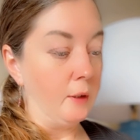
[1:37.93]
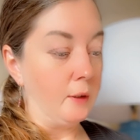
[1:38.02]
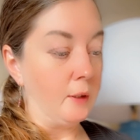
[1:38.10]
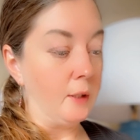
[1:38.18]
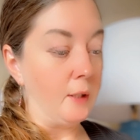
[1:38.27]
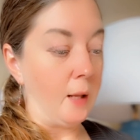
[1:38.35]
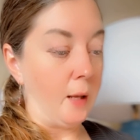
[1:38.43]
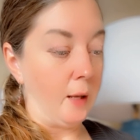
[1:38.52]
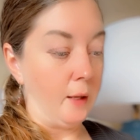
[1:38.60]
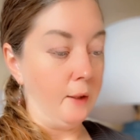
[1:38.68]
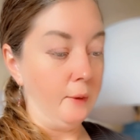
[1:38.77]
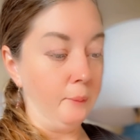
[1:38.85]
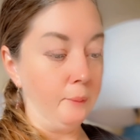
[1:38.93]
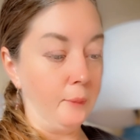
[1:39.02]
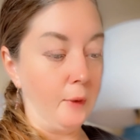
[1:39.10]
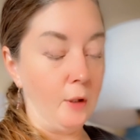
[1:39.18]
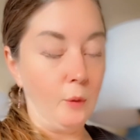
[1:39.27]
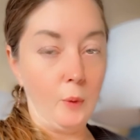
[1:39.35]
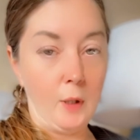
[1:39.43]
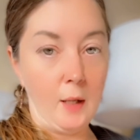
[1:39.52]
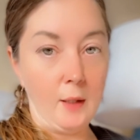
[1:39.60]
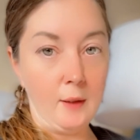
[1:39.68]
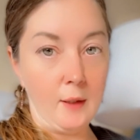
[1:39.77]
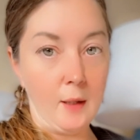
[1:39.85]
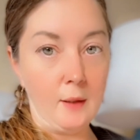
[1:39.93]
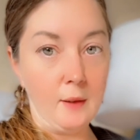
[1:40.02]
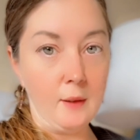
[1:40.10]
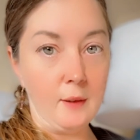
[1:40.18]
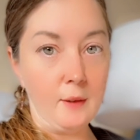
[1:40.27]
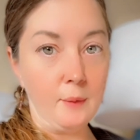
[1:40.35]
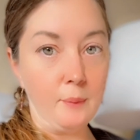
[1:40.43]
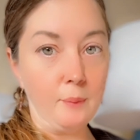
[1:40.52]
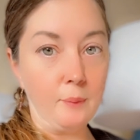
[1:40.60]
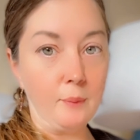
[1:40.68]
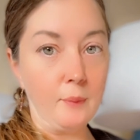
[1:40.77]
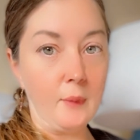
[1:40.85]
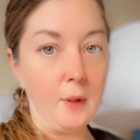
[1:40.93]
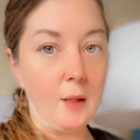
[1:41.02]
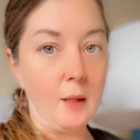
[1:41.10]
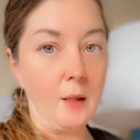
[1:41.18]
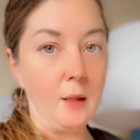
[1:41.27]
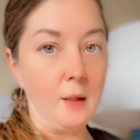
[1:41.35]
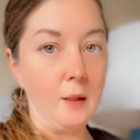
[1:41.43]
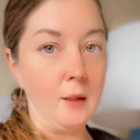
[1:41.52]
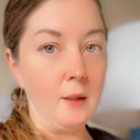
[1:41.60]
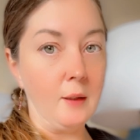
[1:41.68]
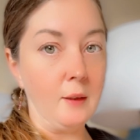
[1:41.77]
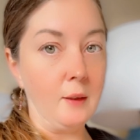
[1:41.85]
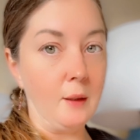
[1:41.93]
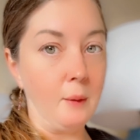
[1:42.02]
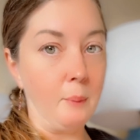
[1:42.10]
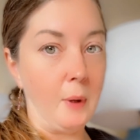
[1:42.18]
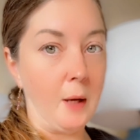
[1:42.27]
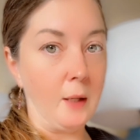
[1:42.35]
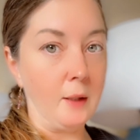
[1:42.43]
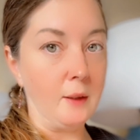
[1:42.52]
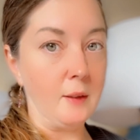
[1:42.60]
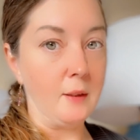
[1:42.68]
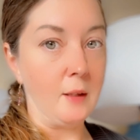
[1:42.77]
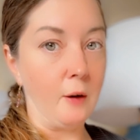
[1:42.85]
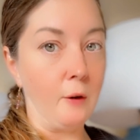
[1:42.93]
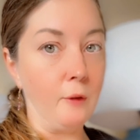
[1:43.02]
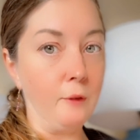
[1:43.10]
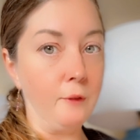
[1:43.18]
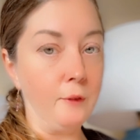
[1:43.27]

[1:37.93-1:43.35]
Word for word: today, is what I sense. It is by itself.